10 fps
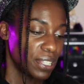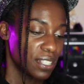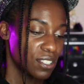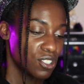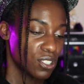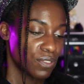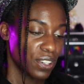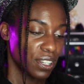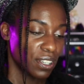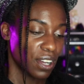But this is just
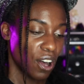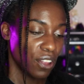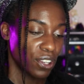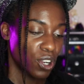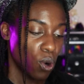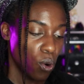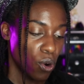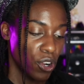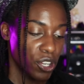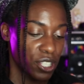for all the
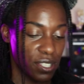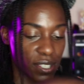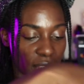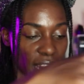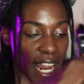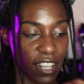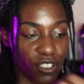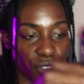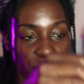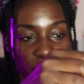cords and
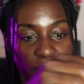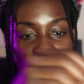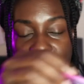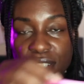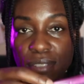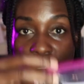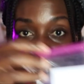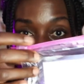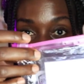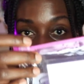extra, like,
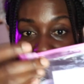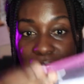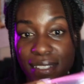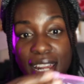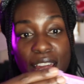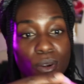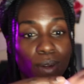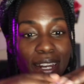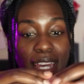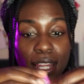small things that I don't
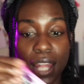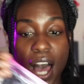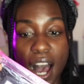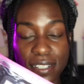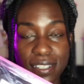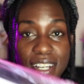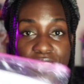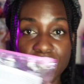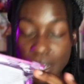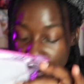want to get lost.
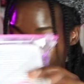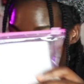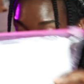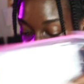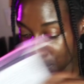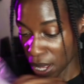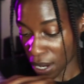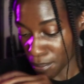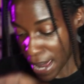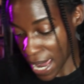I just keep them in a
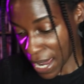Ziploc